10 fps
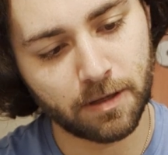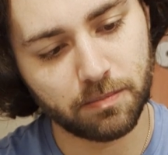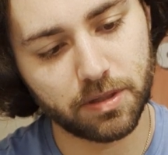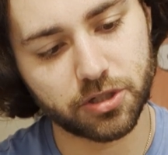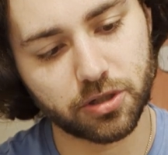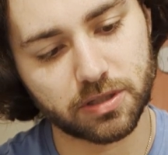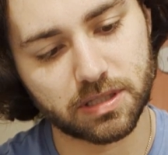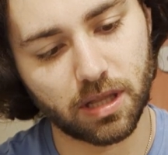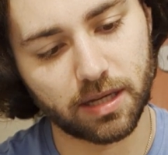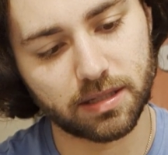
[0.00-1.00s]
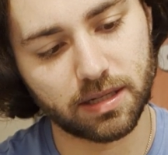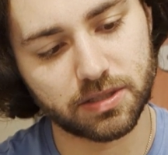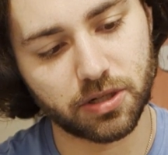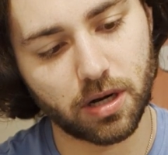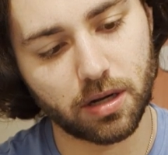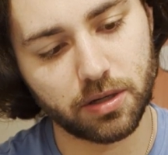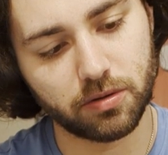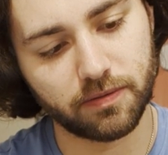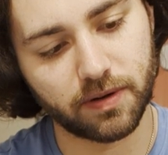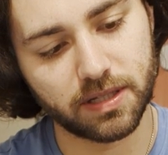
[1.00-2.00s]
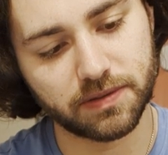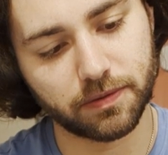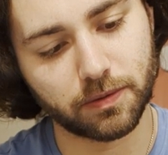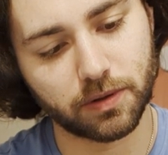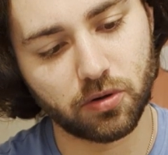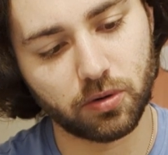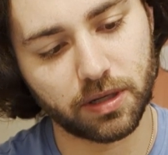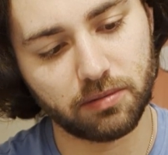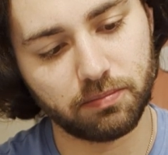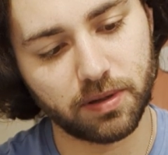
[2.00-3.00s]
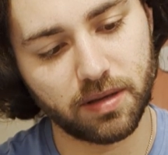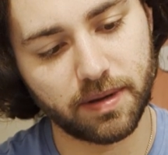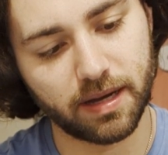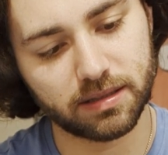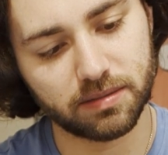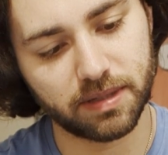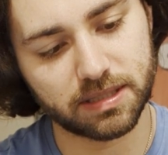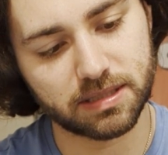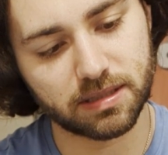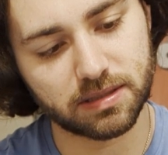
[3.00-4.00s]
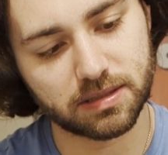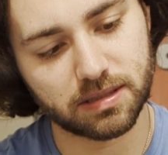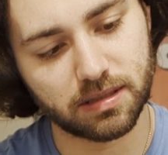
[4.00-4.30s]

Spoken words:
Be sure to select it as your audio device for recording and playback. That makes sense.